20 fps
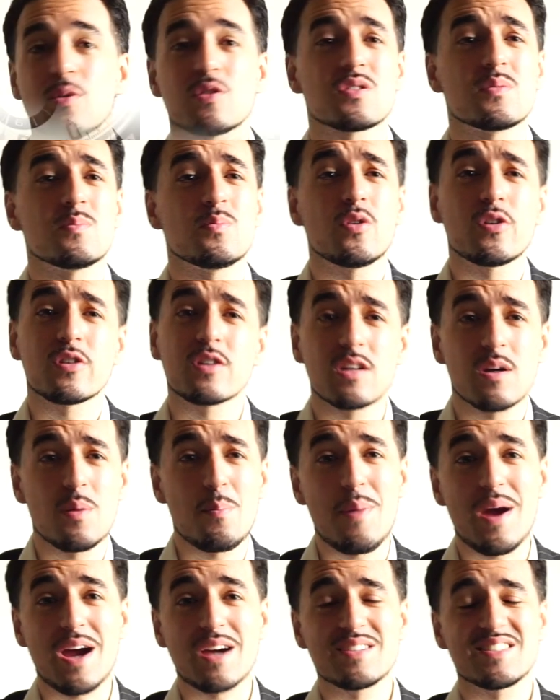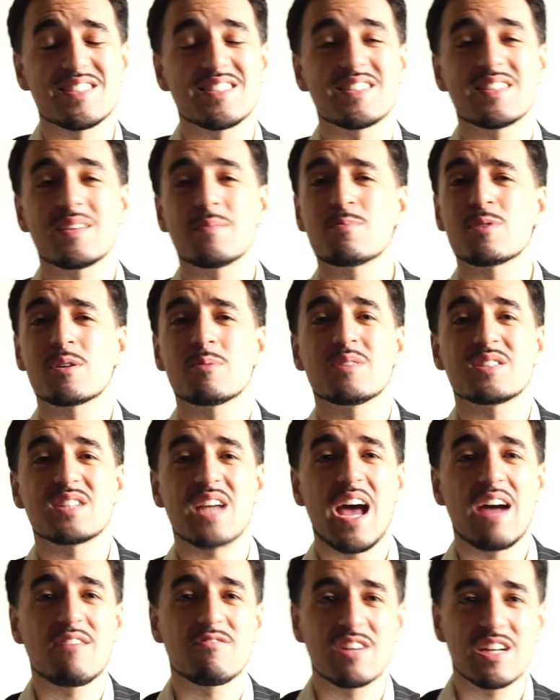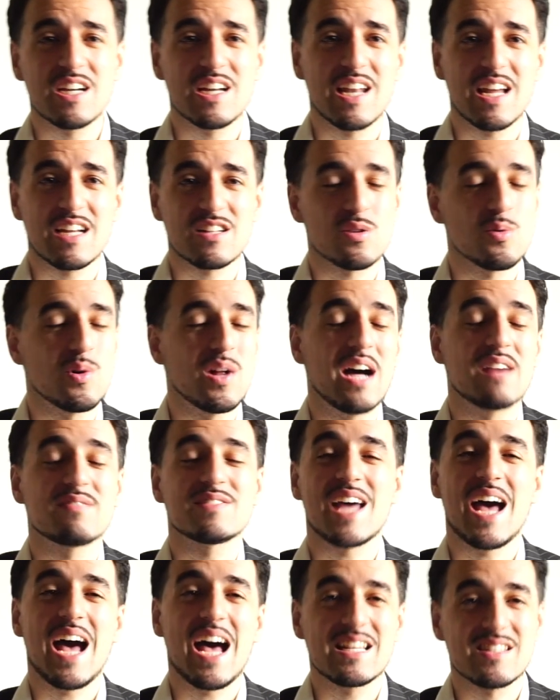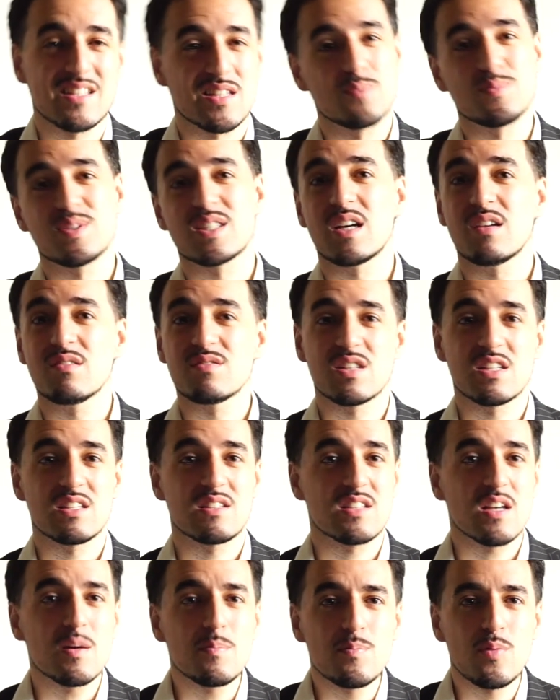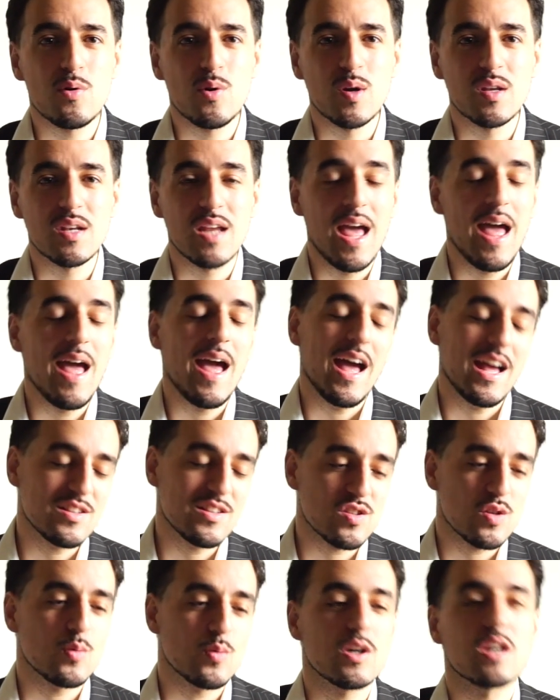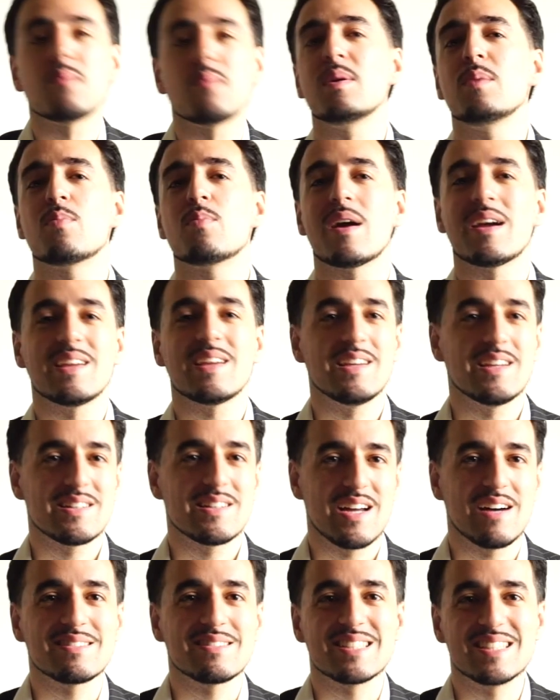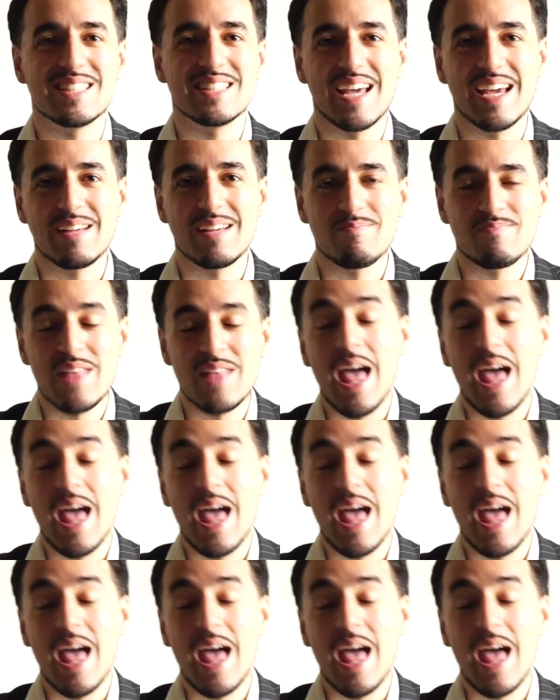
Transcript: important comparisons that pretty much every collector will have to ask themselves at some point, and so we're going to be breaking it down today.